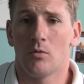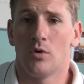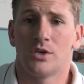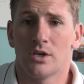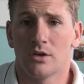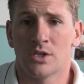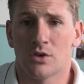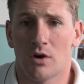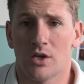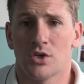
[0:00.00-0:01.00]
which
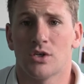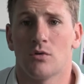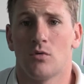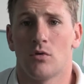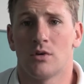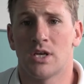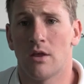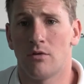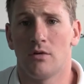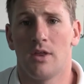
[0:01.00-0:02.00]
stretched or
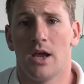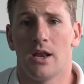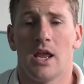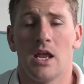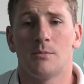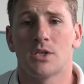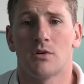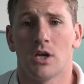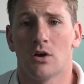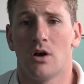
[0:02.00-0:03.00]
tethered that
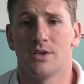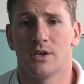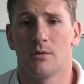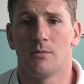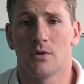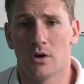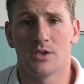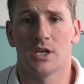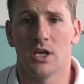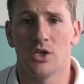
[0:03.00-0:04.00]
hamstring, causing
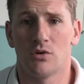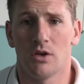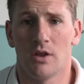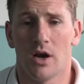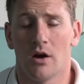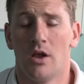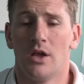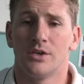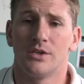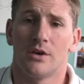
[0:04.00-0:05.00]
an injury there.
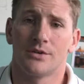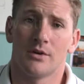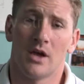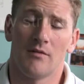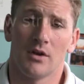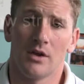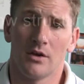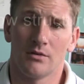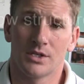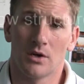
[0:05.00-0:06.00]
She's also having
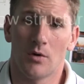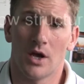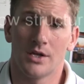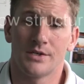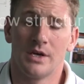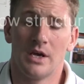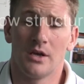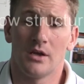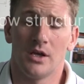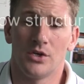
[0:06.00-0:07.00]
iliopsoas
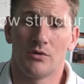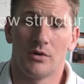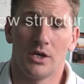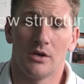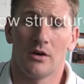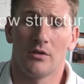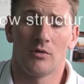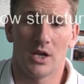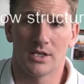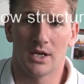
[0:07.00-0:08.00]
injury on the
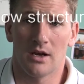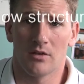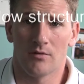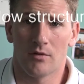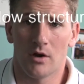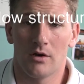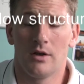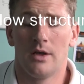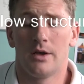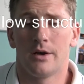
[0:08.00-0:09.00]
right side in the front,
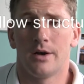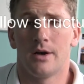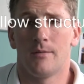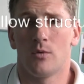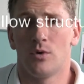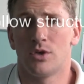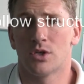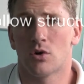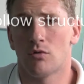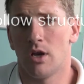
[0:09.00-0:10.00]
which
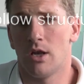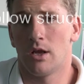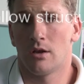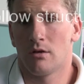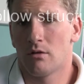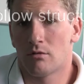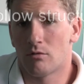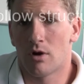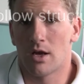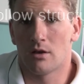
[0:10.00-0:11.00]
is creating
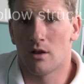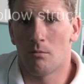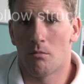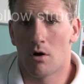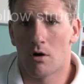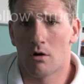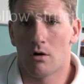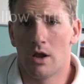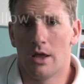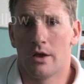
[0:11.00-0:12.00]
right lumbar